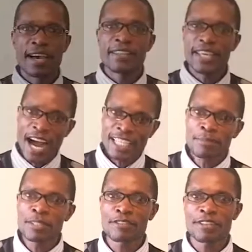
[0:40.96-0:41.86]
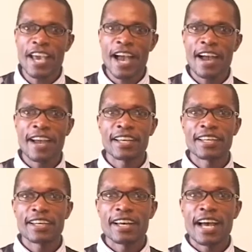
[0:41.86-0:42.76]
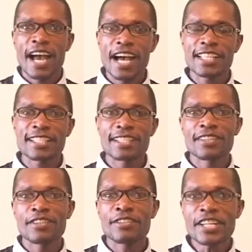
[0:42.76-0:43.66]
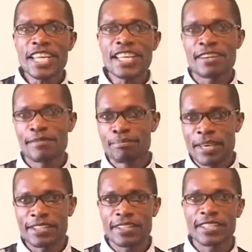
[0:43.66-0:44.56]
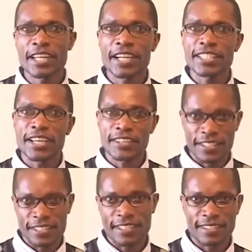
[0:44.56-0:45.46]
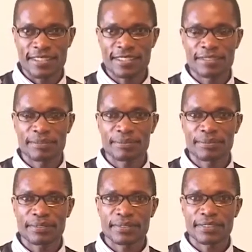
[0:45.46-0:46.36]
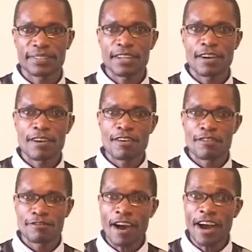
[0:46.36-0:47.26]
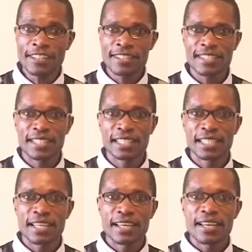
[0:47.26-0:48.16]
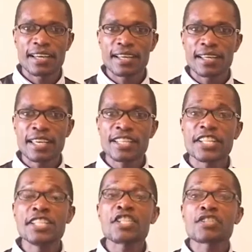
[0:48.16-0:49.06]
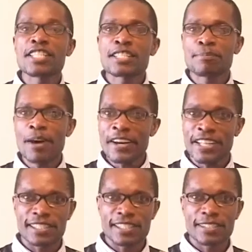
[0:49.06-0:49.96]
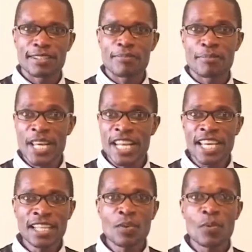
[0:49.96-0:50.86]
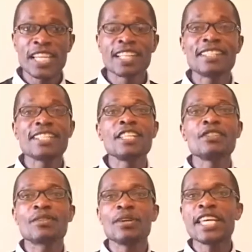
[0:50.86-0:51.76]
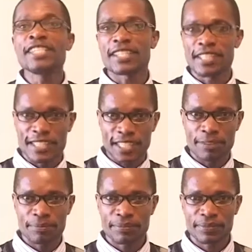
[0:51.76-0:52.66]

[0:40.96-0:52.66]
The atmosphere has three basic characteristics. First, it is transparent, meaning we can see through it easily.